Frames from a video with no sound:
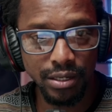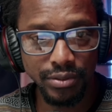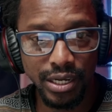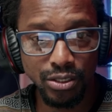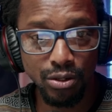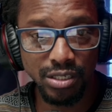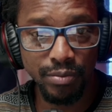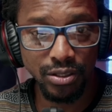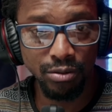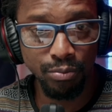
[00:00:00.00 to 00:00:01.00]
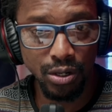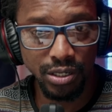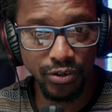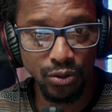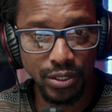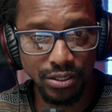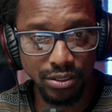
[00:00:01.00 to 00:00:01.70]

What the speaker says: Now it talks about the ball. If you go down to the